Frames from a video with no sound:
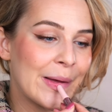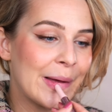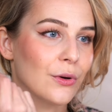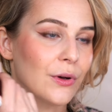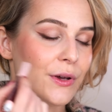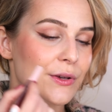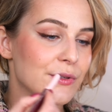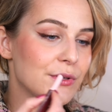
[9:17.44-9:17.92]

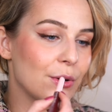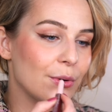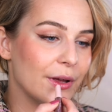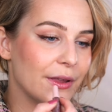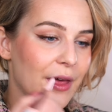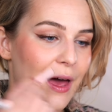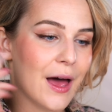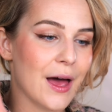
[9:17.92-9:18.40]
Okay, so
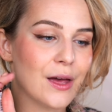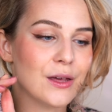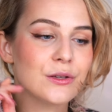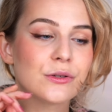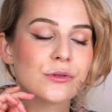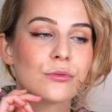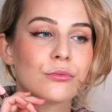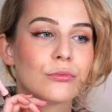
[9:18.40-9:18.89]
it
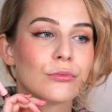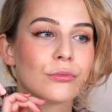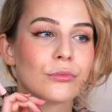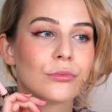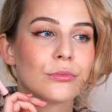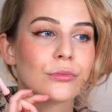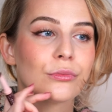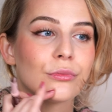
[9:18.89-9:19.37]
has,
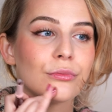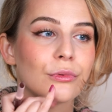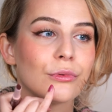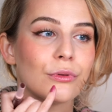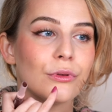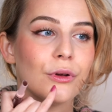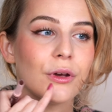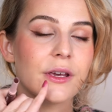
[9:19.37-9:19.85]

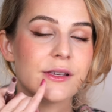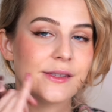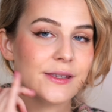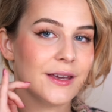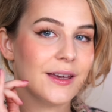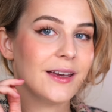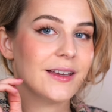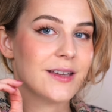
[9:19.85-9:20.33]
you can
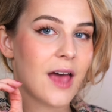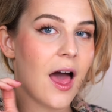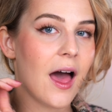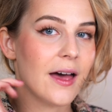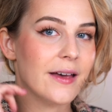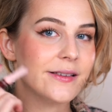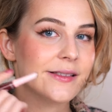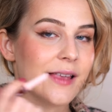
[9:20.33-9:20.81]
see it
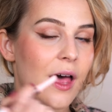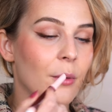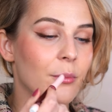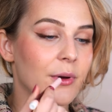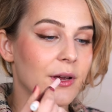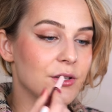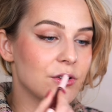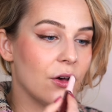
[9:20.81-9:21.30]
has a
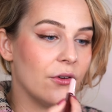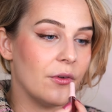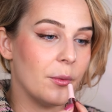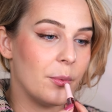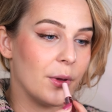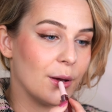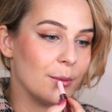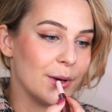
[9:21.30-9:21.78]
bit of
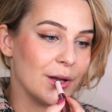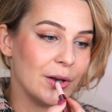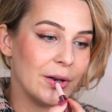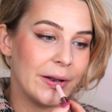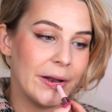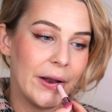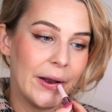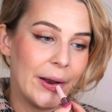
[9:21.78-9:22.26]
a
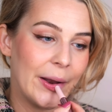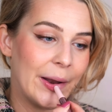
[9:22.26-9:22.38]
pigment,